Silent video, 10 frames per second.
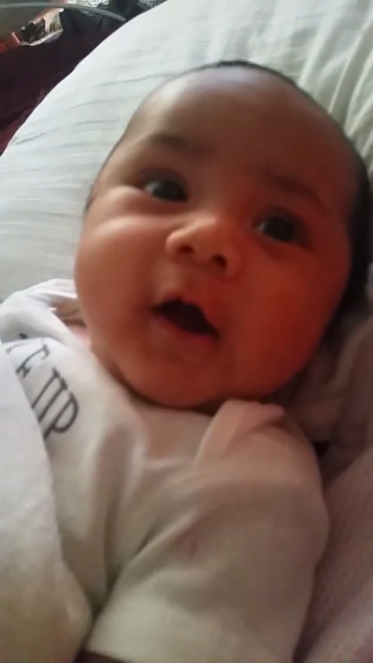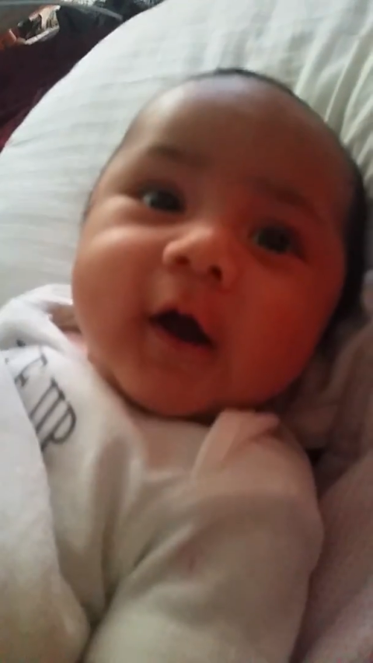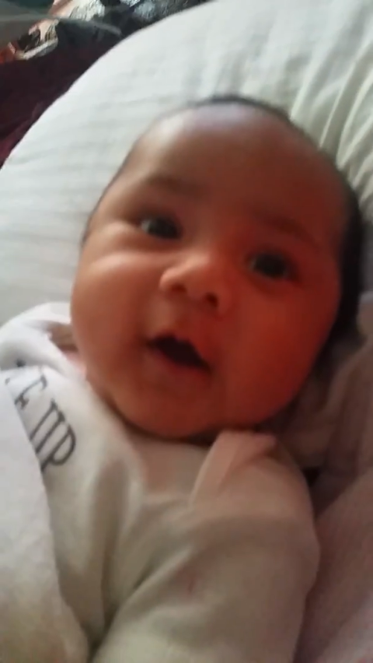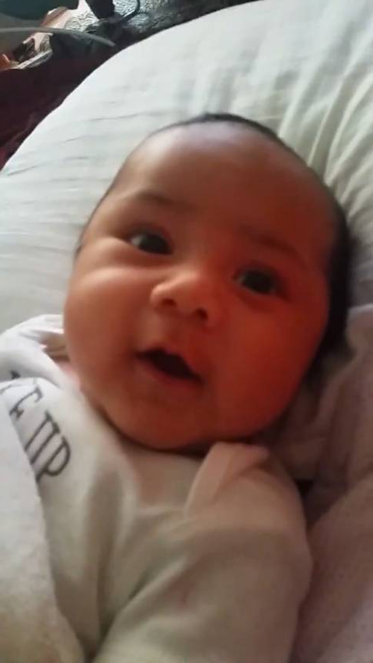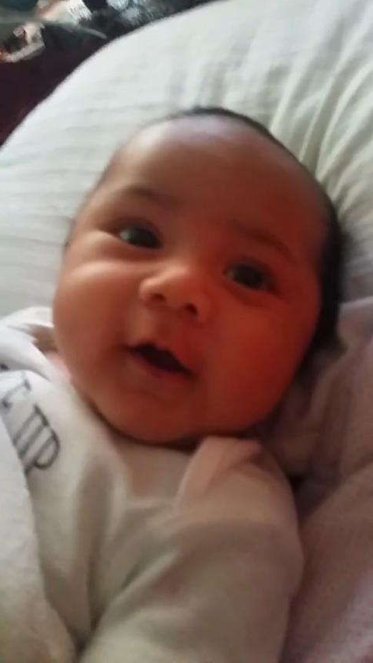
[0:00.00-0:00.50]

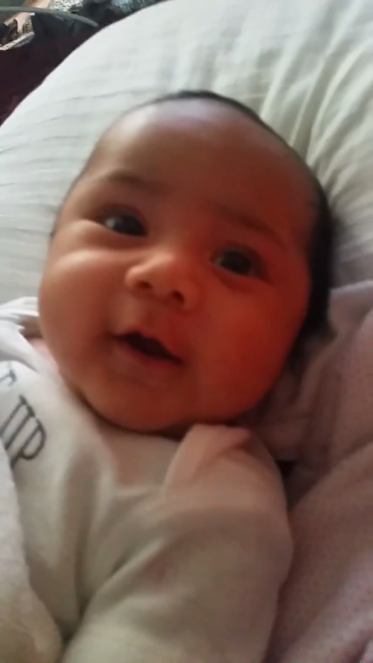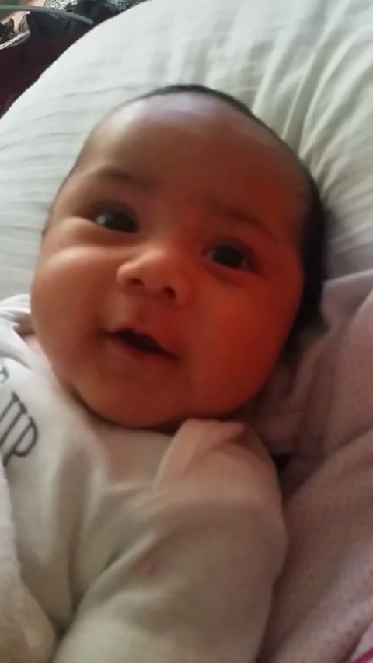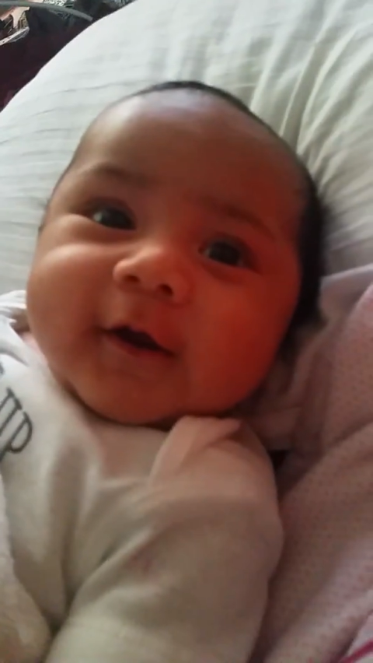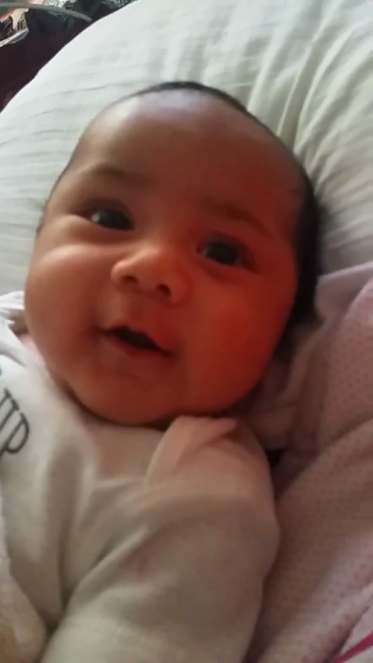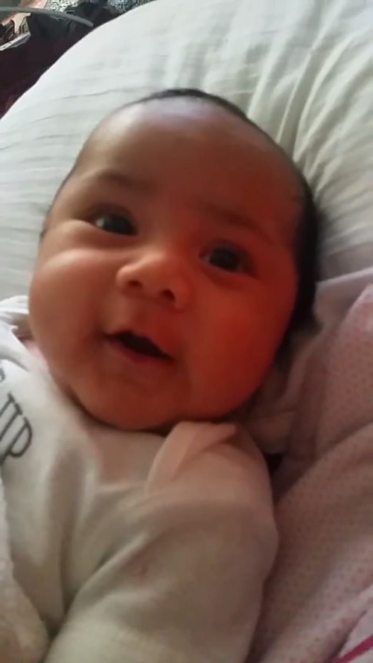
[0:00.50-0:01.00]
What are you
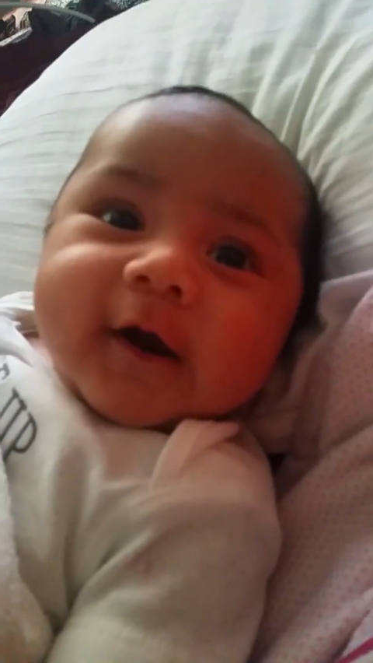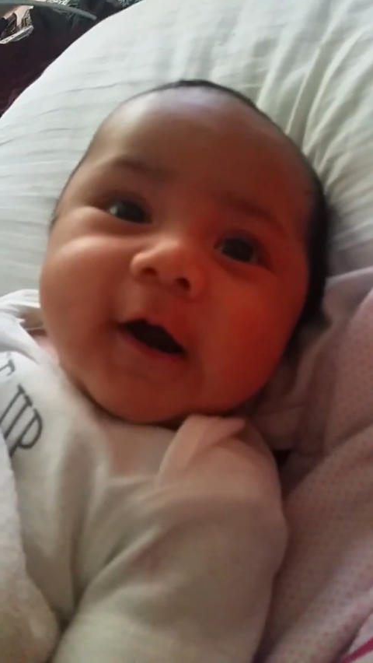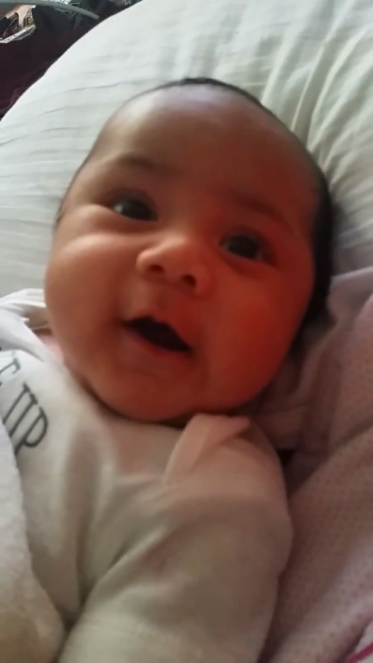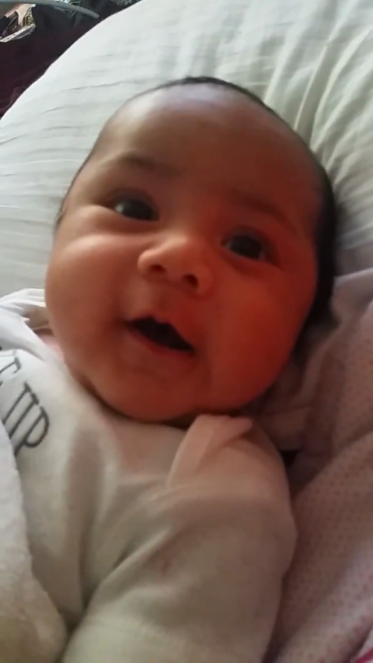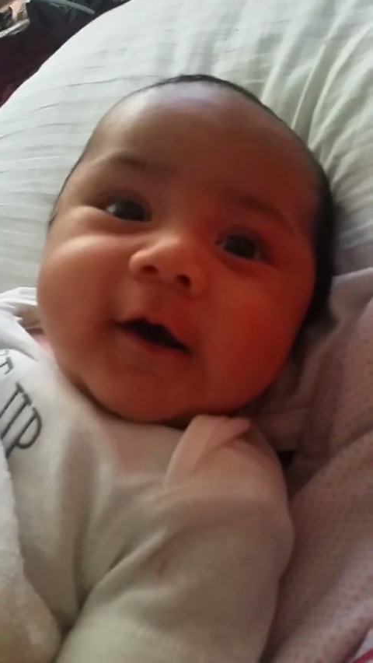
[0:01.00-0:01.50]
saying?
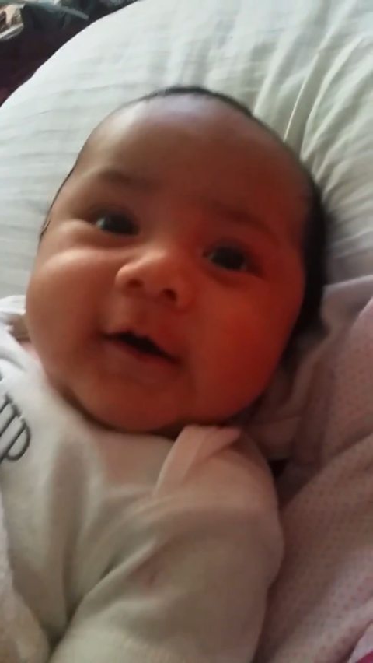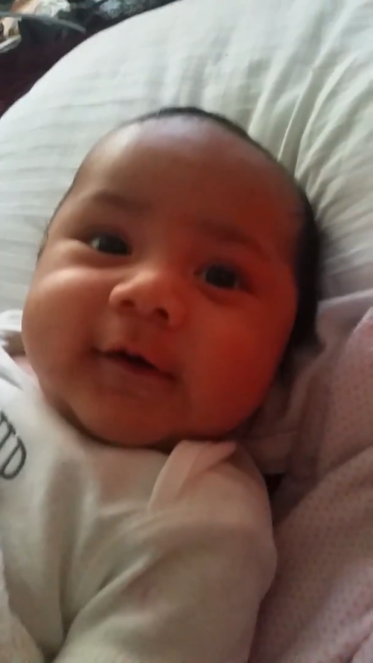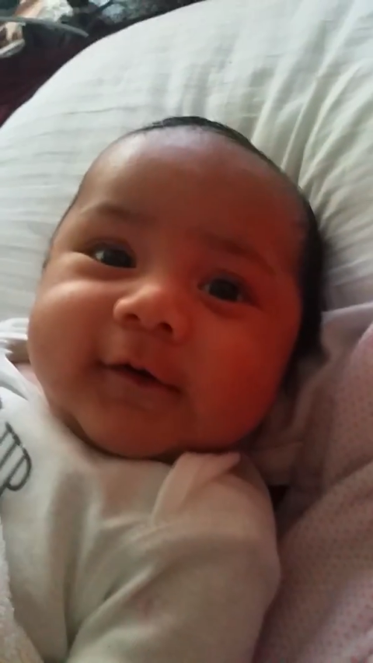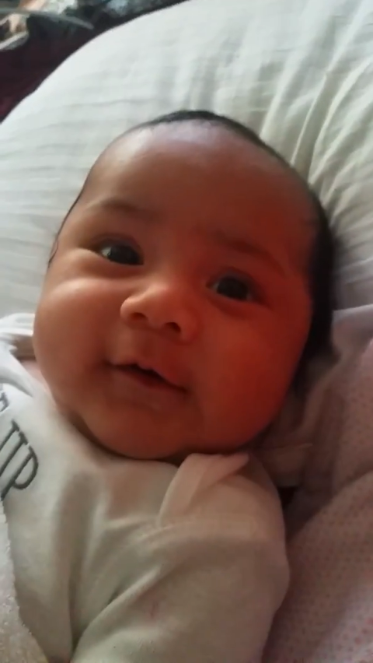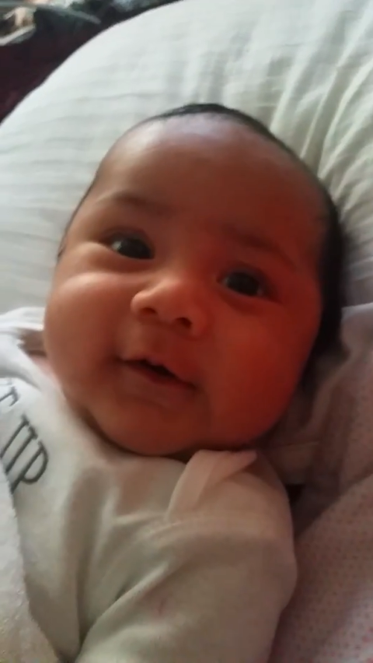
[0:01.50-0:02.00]

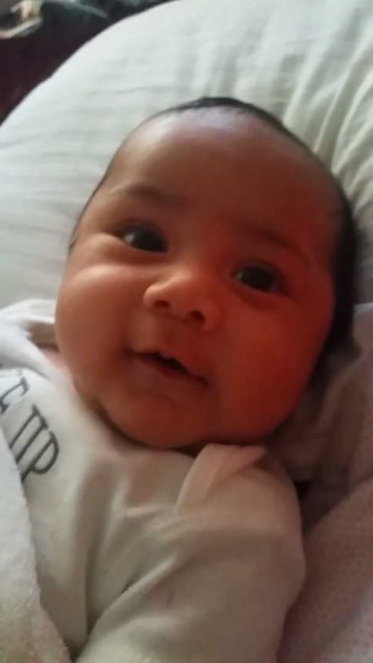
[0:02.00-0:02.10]
Huh?